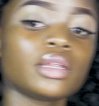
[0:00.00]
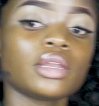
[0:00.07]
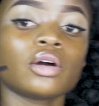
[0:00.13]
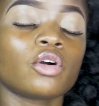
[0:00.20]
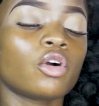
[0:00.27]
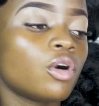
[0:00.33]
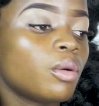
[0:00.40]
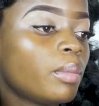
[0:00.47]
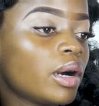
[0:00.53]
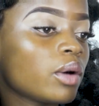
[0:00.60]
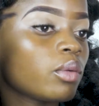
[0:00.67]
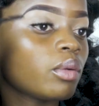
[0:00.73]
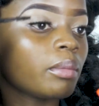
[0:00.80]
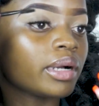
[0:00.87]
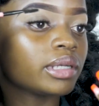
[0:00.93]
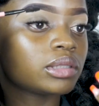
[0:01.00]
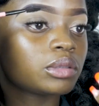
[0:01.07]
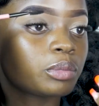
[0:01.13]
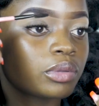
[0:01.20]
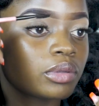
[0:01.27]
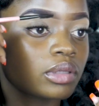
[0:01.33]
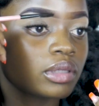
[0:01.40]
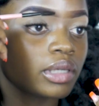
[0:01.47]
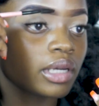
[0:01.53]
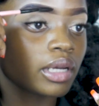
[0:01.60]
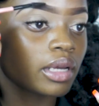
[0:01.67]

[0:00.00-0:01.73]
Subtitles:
then I'll go back with my spoolie